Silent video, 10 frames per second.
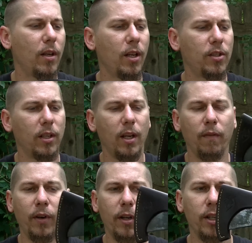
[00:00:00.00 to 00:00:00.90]
it's a, a
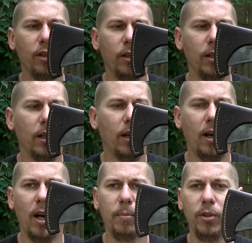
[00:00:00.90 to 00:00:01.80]
very good
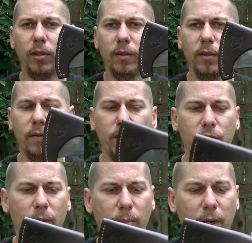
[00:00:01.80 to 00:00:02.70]
option for
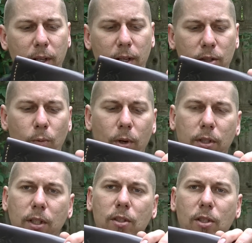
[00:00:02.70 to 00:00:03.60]
somebody that's
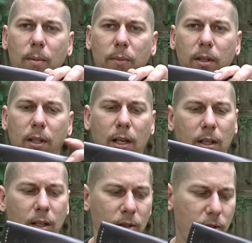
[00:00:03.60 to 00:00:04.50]
wanting something that
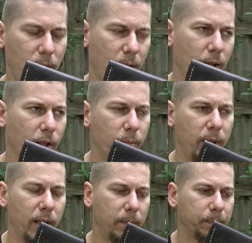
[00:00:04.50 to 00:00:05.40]
is a little
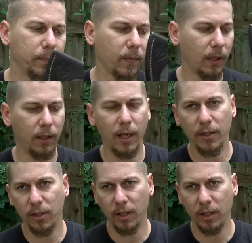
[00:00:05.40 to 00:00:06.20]
bit less